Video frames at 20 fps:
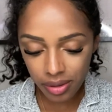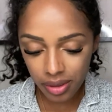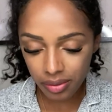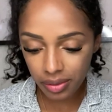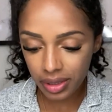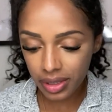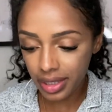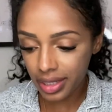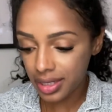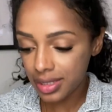a
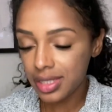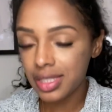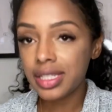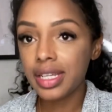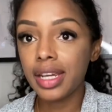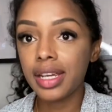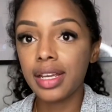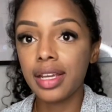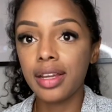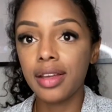
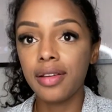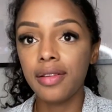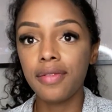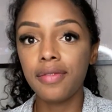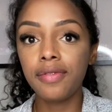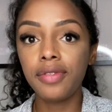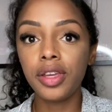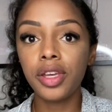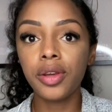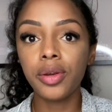realistic
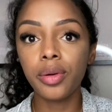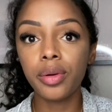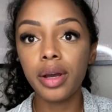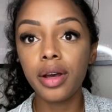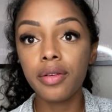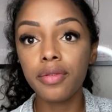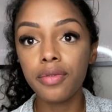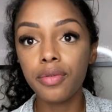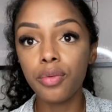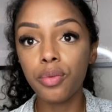view
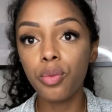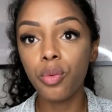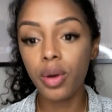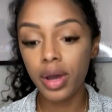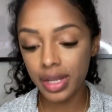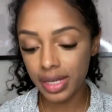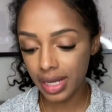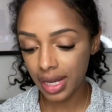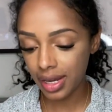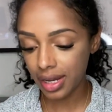of
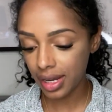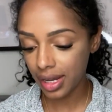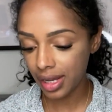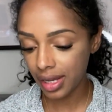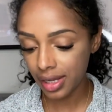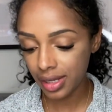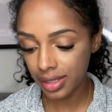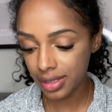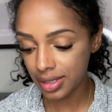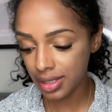what it
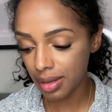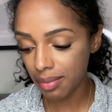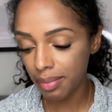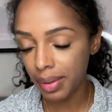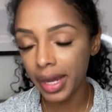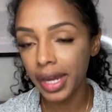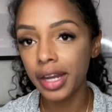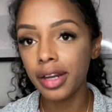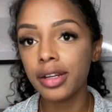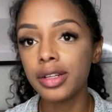is
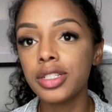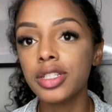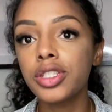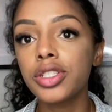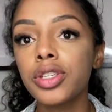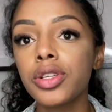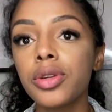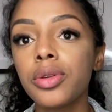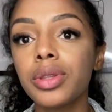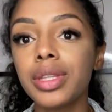compared
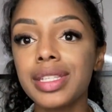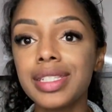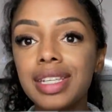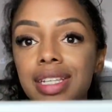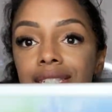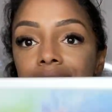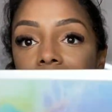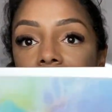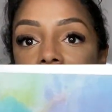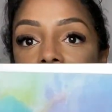to the
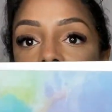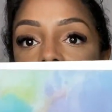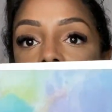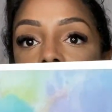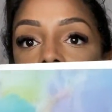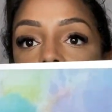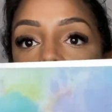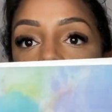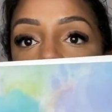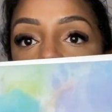16-inch,
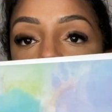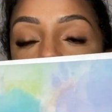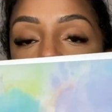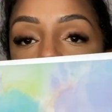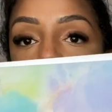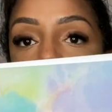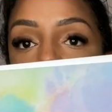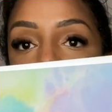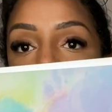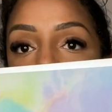you can